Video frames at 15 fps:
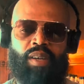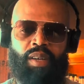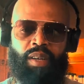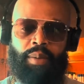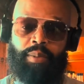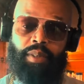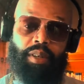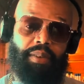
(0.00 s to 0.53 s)

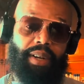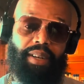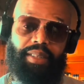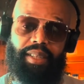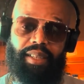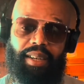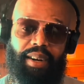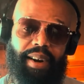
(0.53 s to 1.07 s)
Observe how she
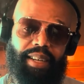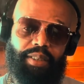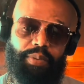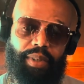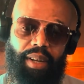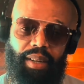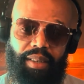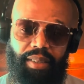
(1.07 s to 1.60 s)
interacts
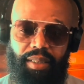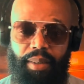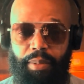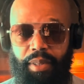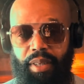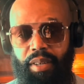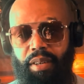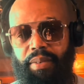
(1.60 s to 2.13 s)
with others.
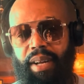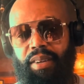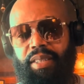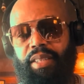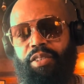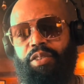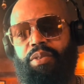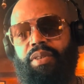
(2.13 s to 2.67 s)
Observe how
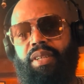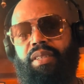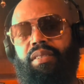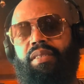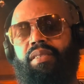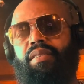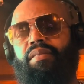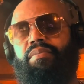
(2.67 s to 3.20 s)
she
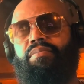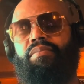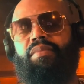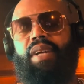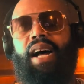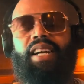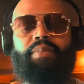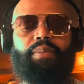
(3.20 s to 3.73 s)
treats
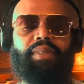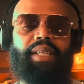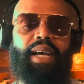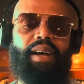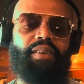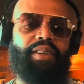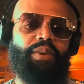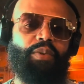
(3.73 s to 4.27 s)

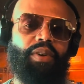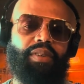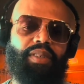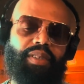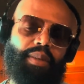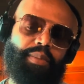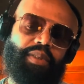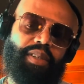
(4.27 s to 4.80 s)
hospitality workers.
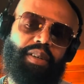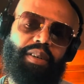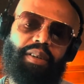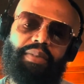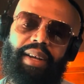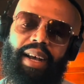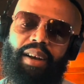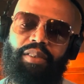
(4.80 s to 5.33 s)
Observe
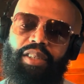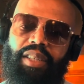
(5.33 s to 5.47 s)
how